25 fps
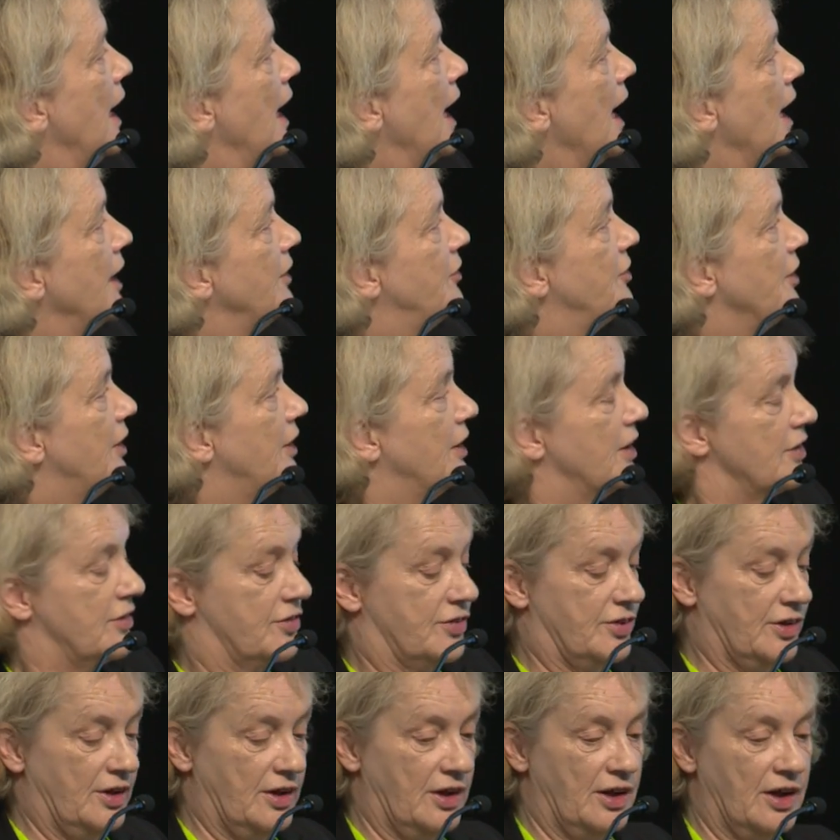And
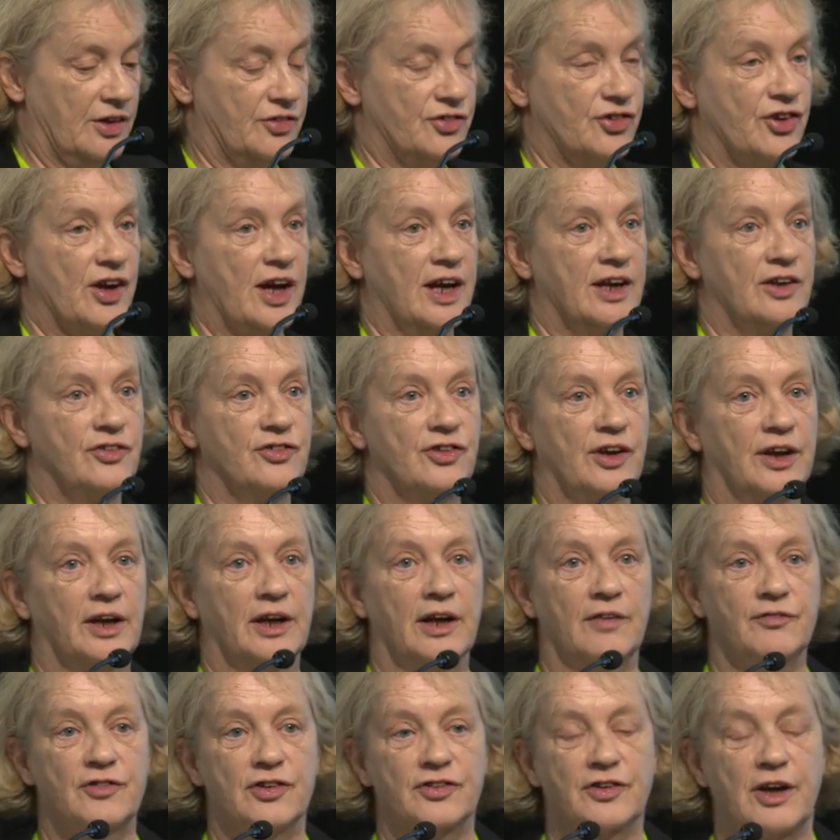diets are, are changing,
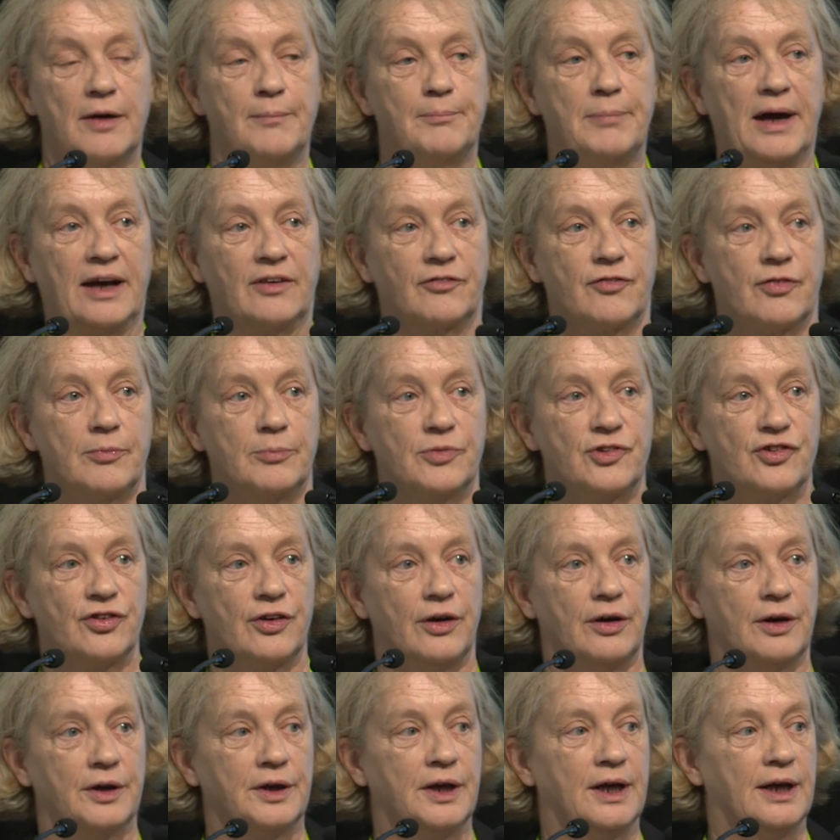and I've just come back from
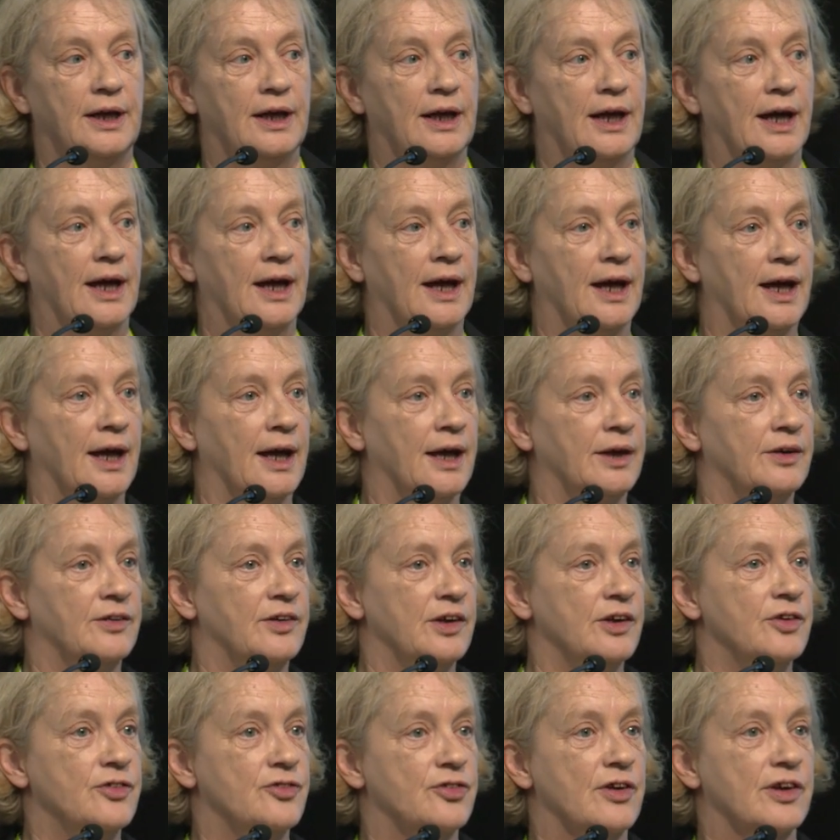China, and
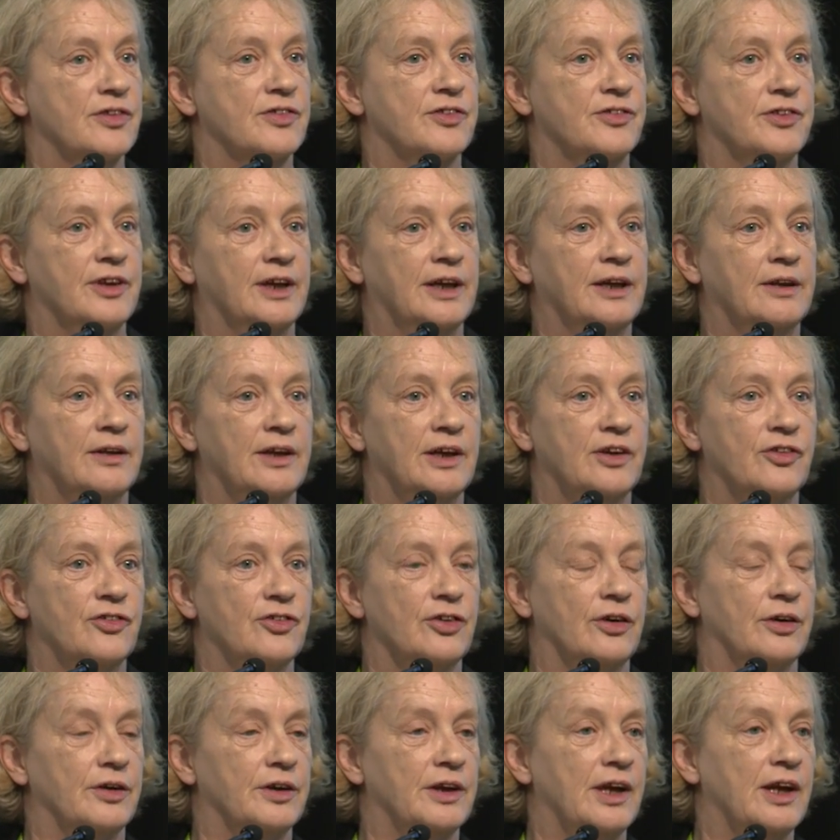interesting, the
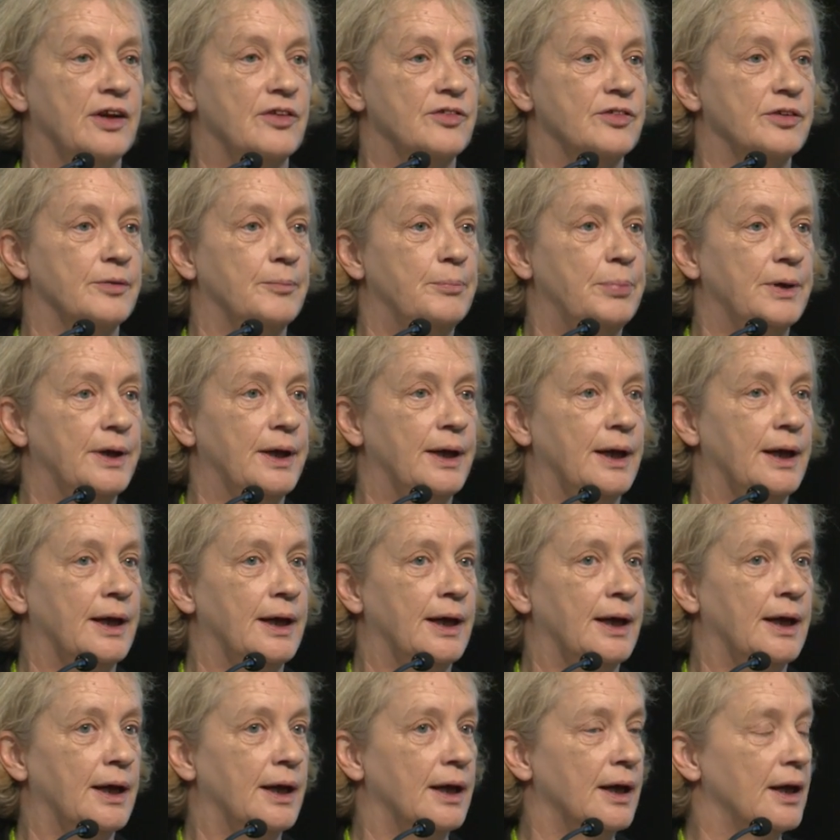Chinese are
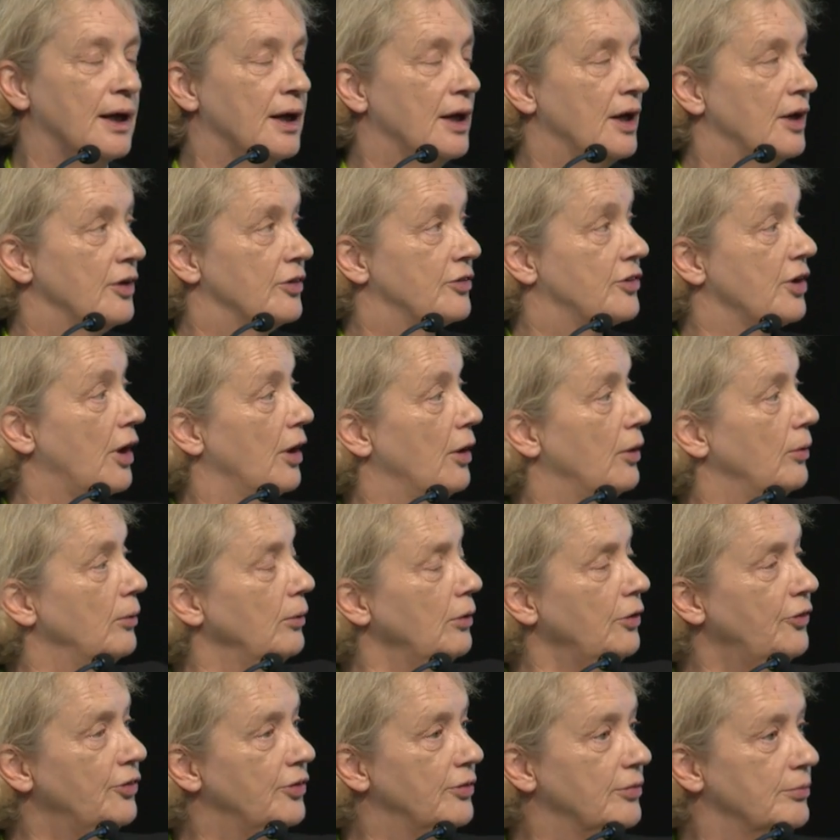being
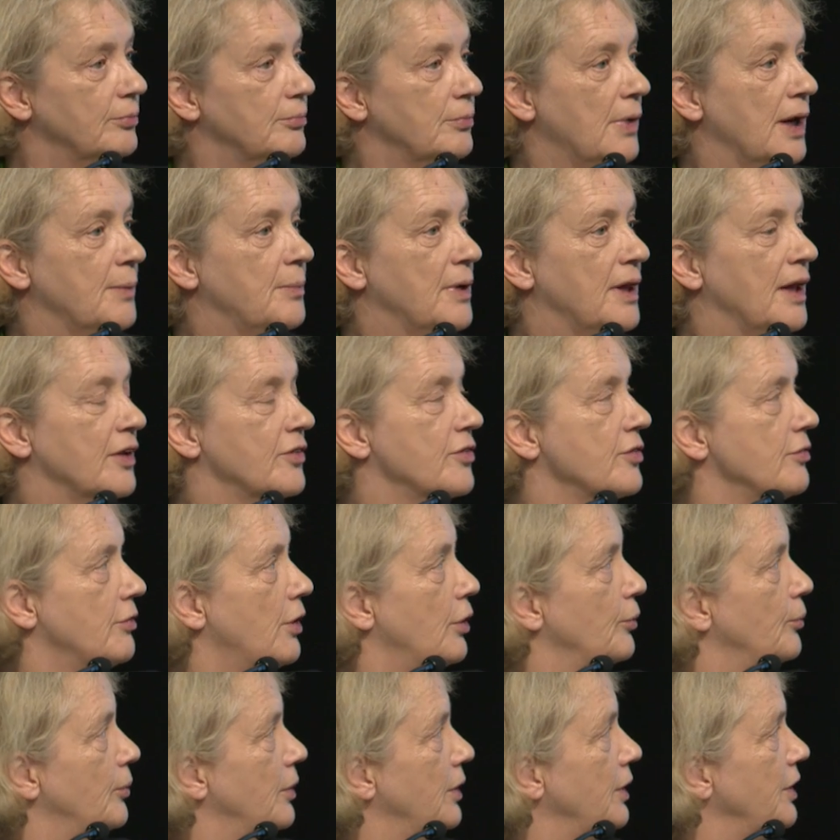told, maybe that's the
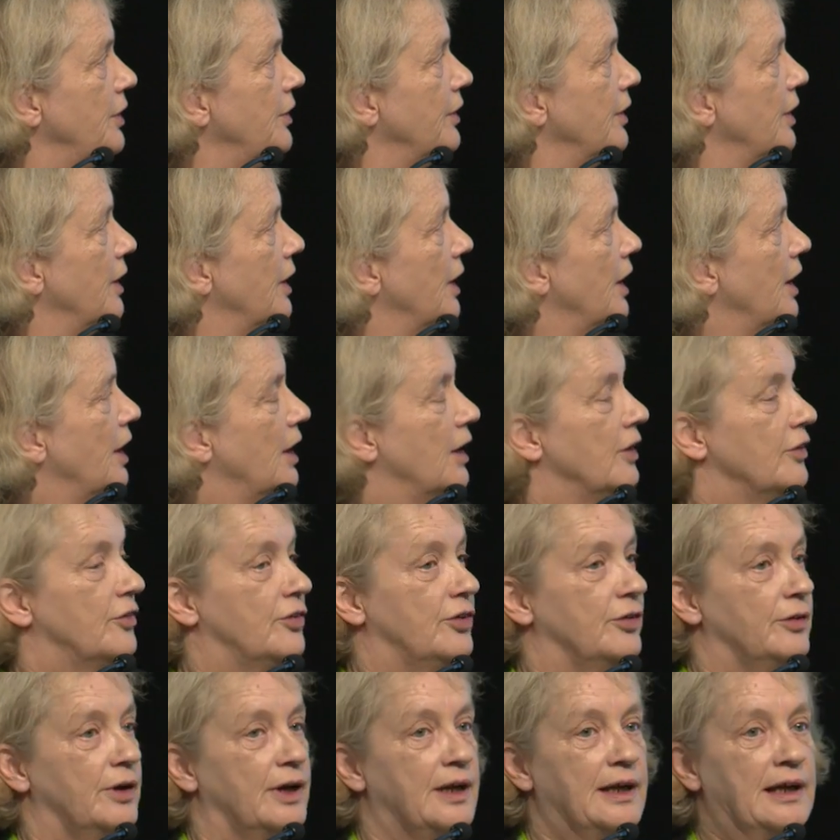wrong word,
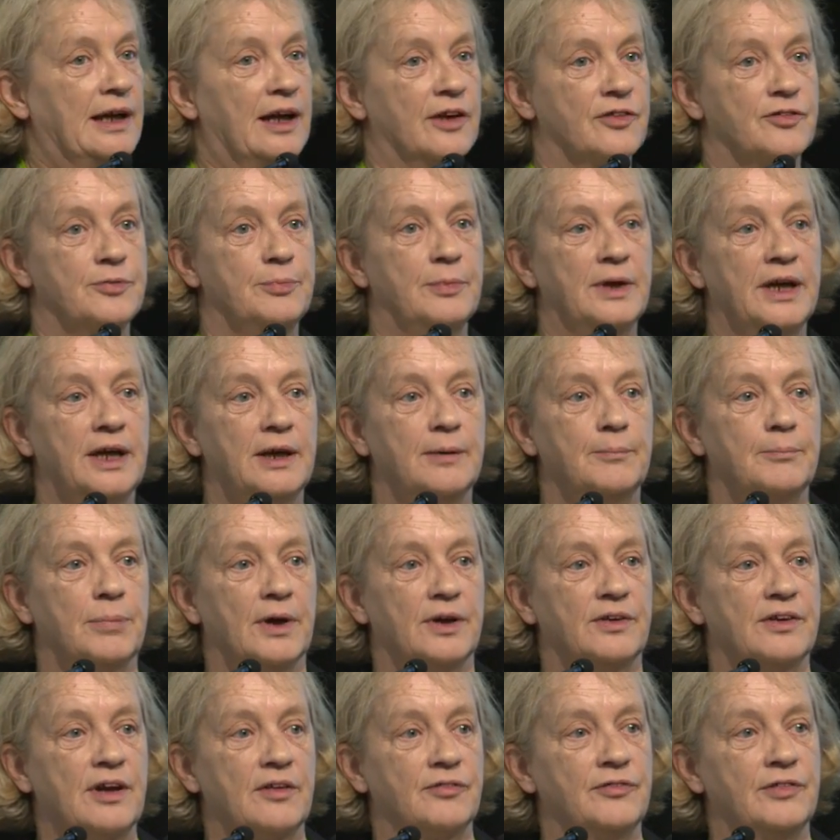to eat less meat,
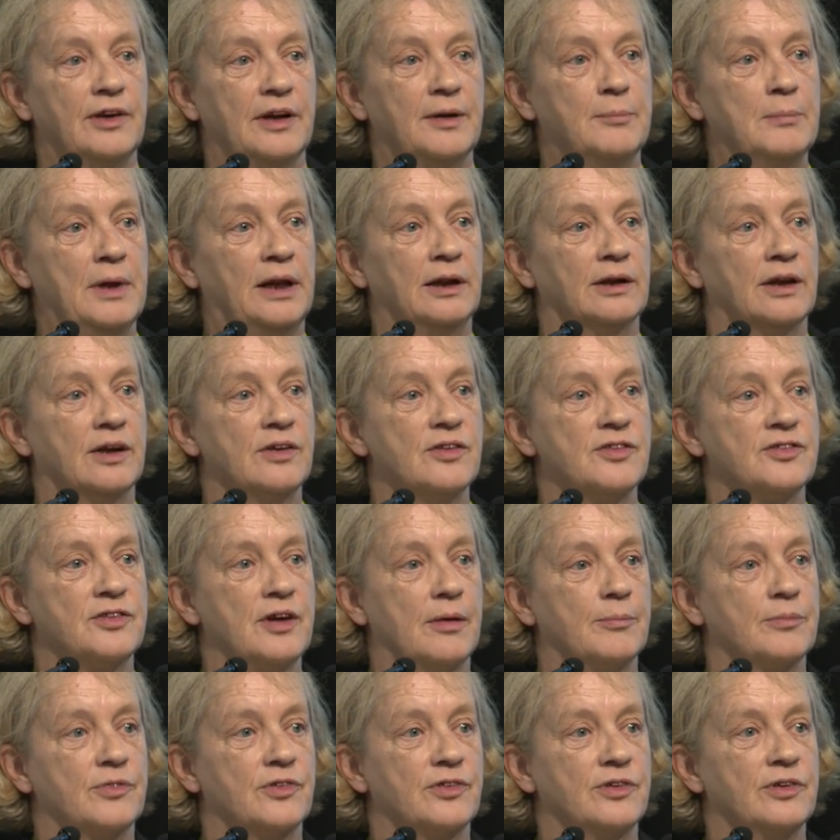but definitely milk
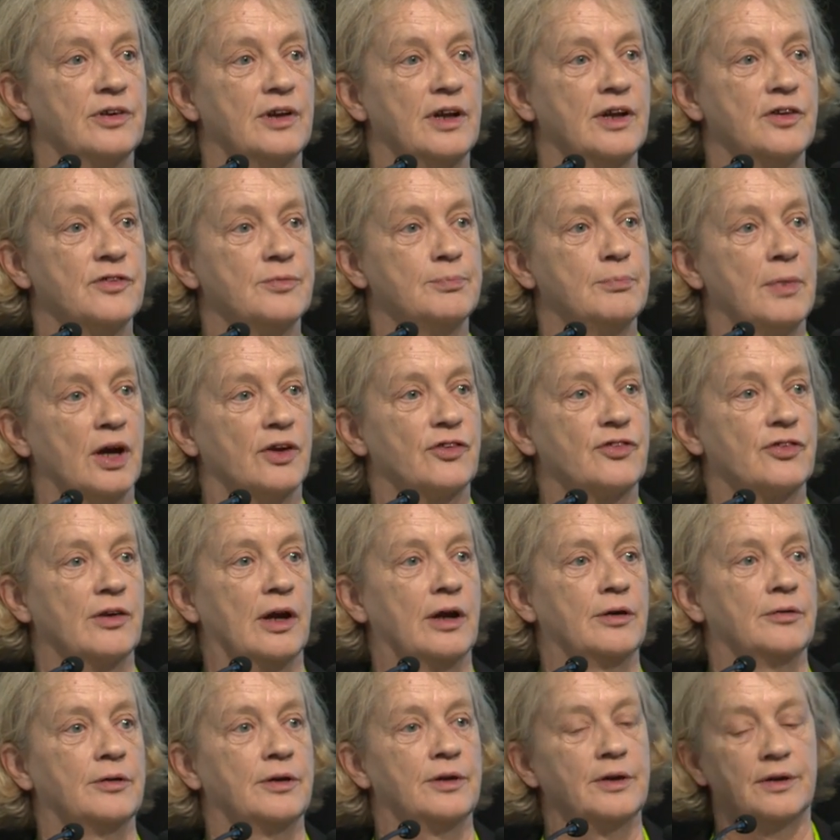consumption is much
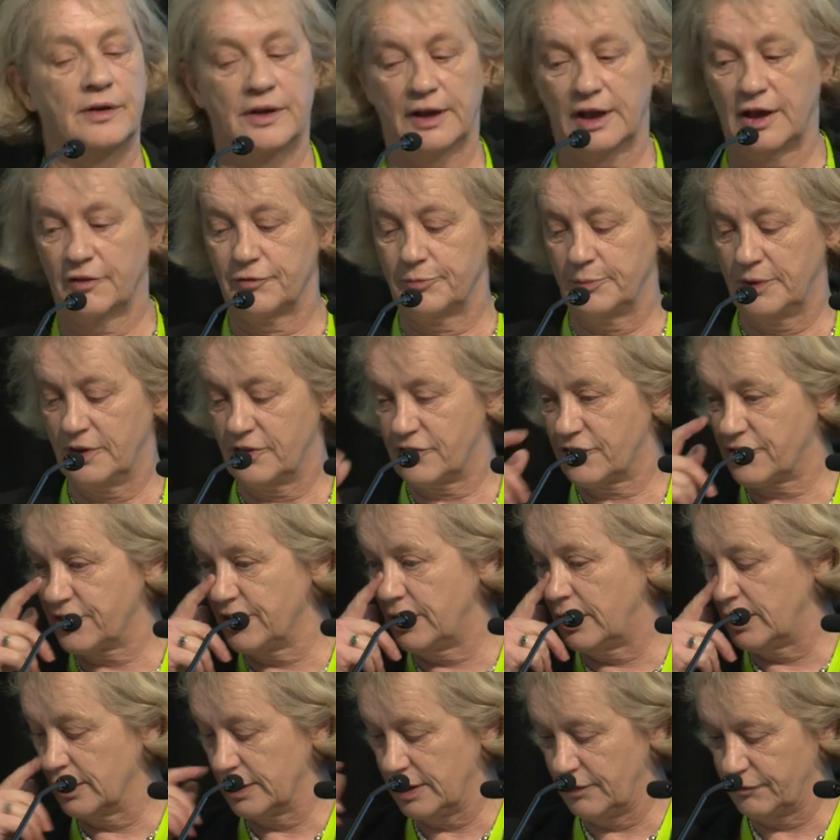lower than the government's
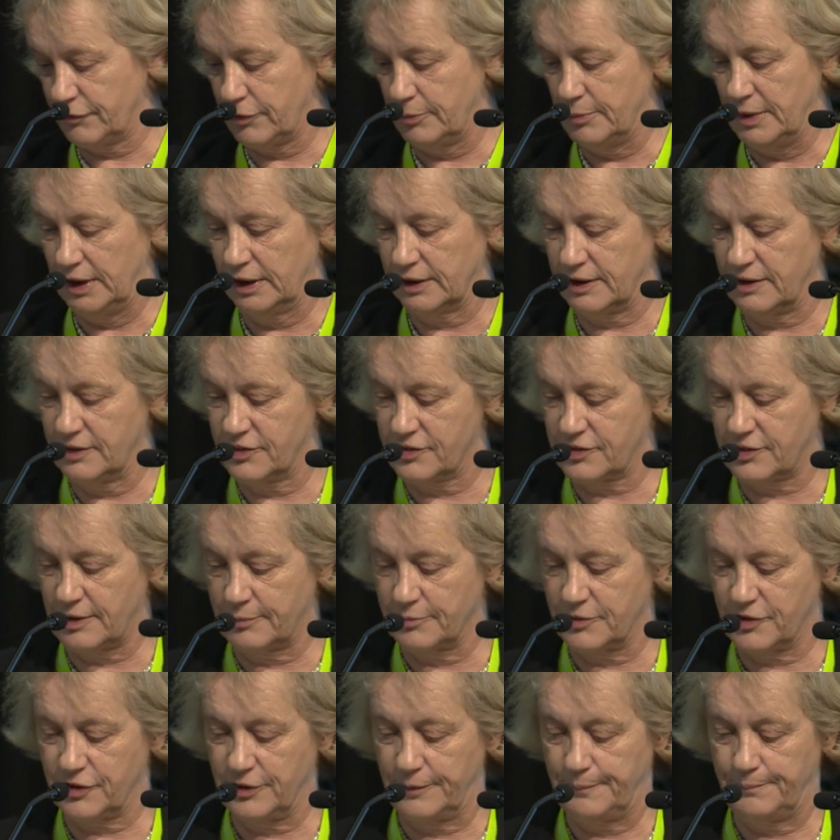target for milk
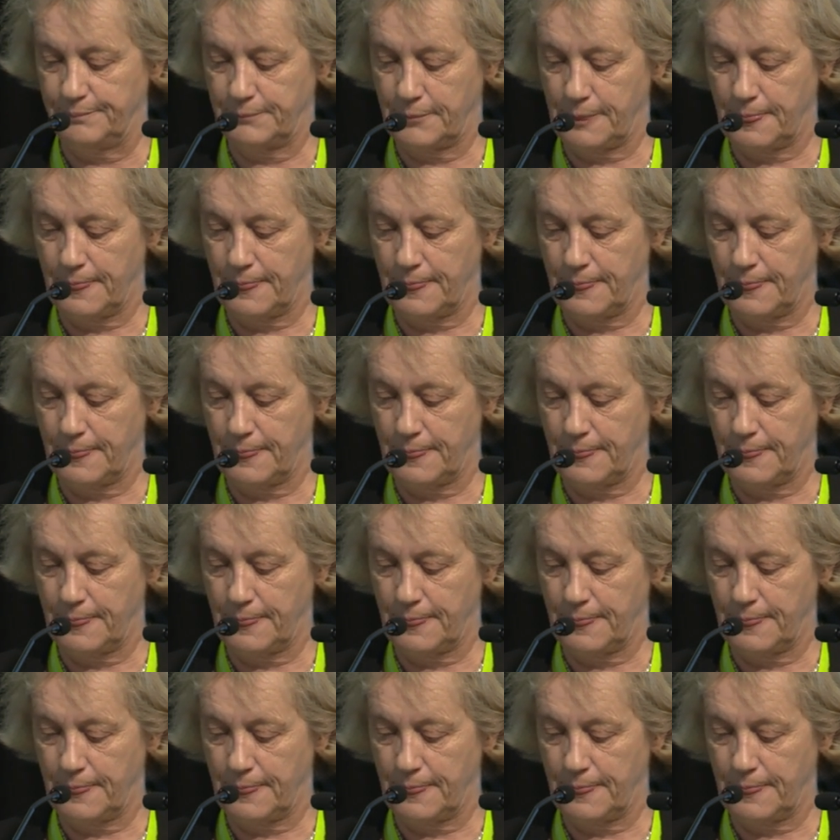consumption.